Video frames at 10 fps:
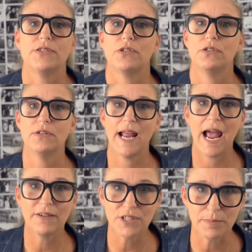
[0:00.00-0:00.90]
So you don't
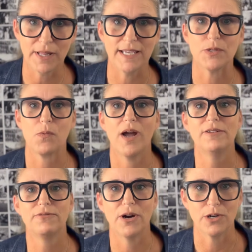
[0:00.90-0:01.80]
have to place
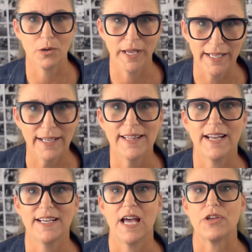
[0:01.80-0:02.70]
one photo in,
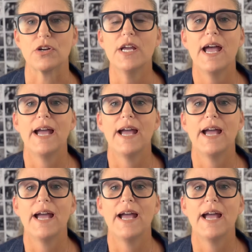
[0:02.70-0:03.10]
then another,